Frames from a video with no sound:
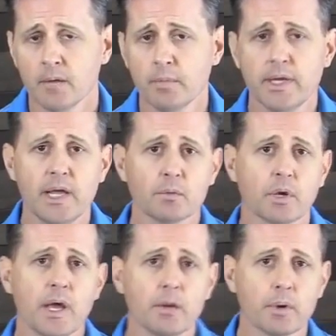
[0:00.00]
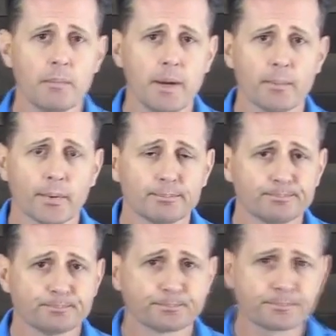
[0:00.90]
But again, we've got to remember,
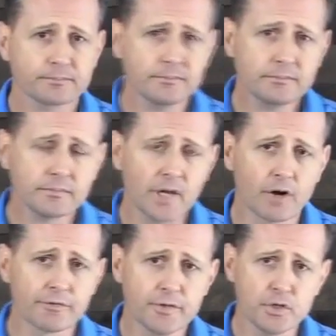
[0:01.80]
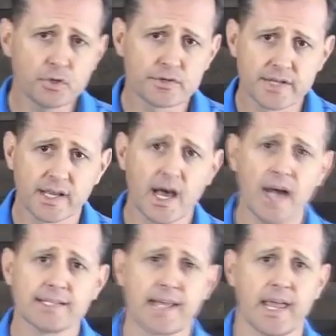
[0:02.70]
our future is in
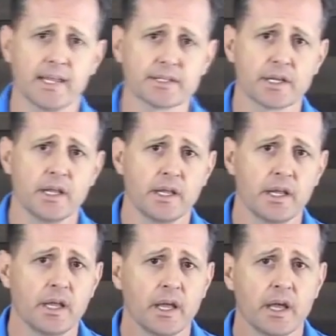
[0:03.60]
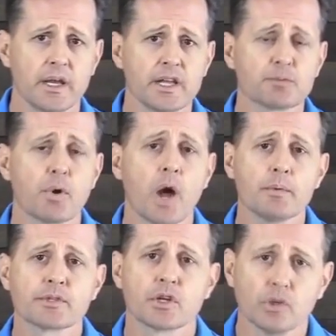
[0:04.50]
God's hands, and He's
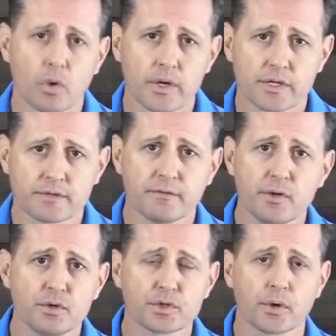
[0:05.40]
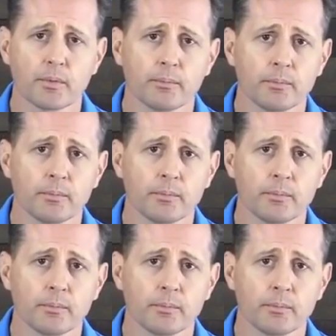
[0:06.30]
promised a glorious future.